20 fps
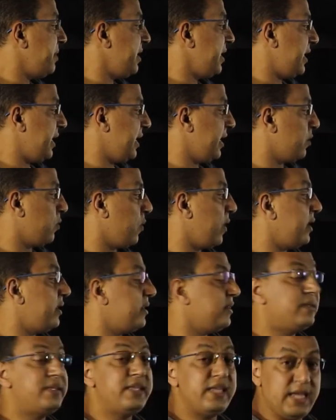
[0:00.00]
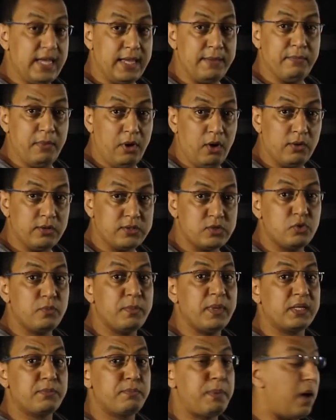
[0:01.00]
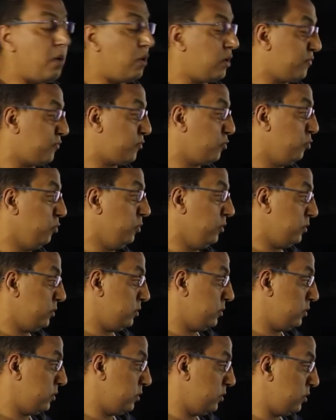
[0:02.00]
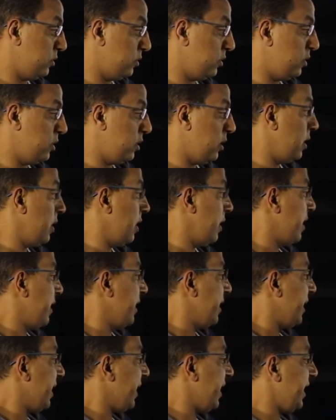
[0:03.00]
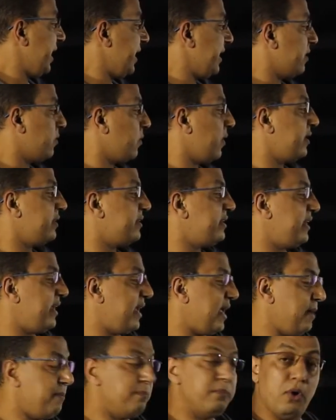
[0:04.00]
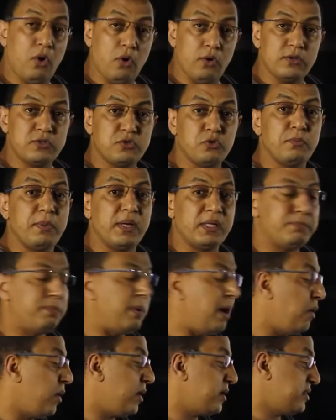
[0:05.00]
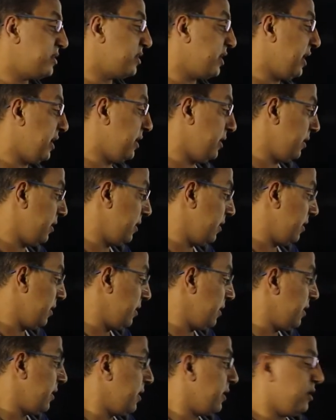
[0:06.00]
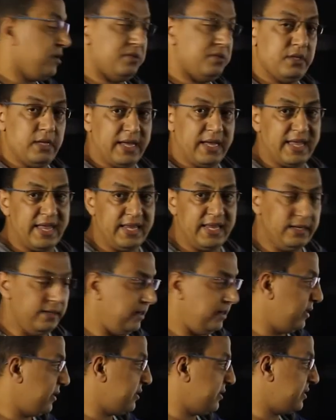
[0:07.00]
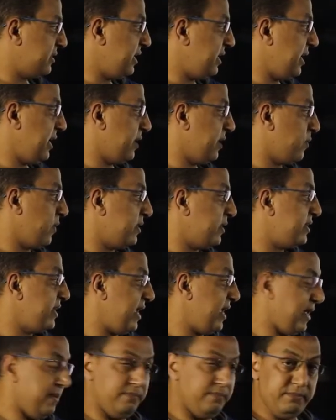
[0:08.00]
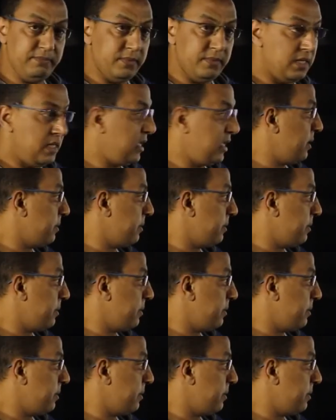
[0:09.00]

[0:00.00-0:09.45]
B equal DM also but power of 2. A equal DM also but power 3. Again, C equal DM,